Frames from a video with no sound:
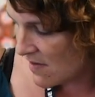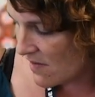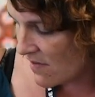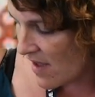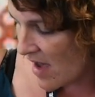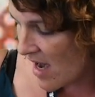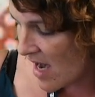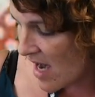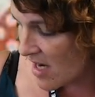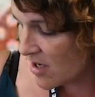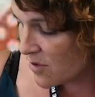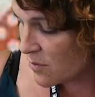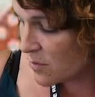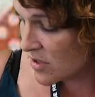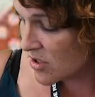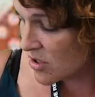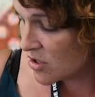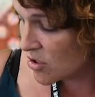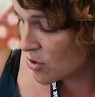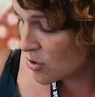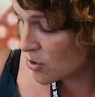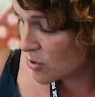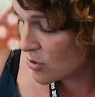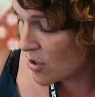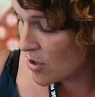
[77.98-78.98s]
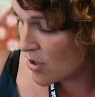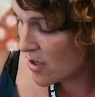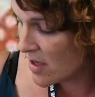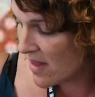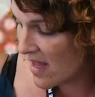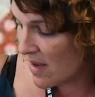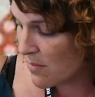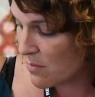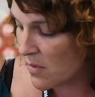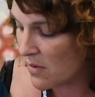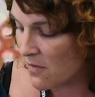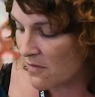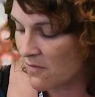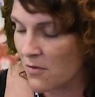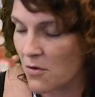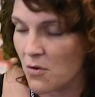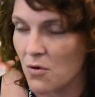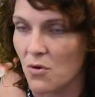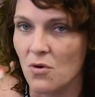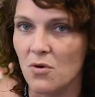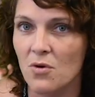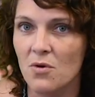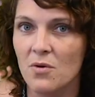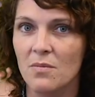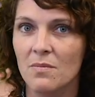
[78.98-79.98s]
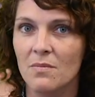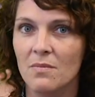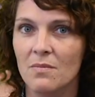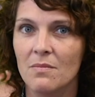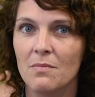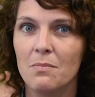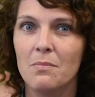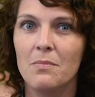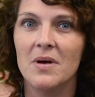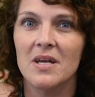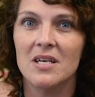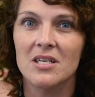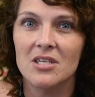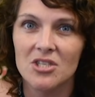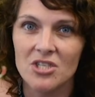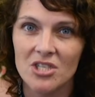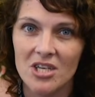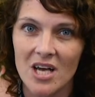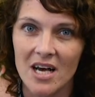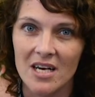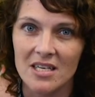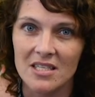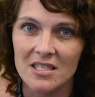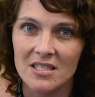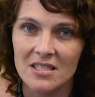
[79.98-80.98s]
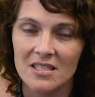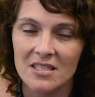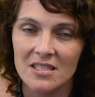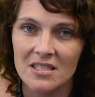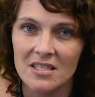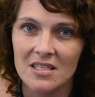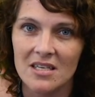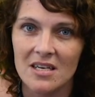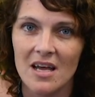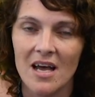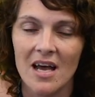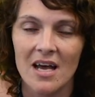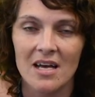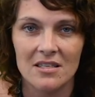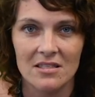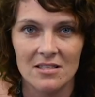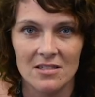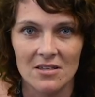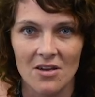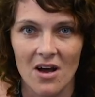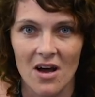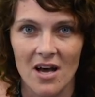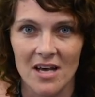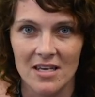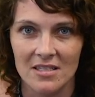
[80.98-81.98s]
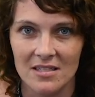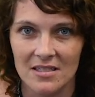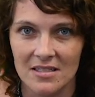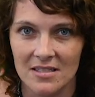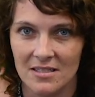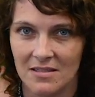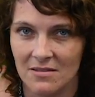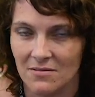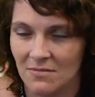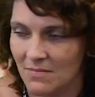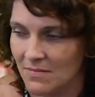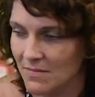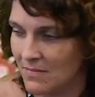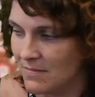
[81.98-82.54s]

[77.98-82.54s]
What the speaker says: The hug was stronger than before, but just as nice.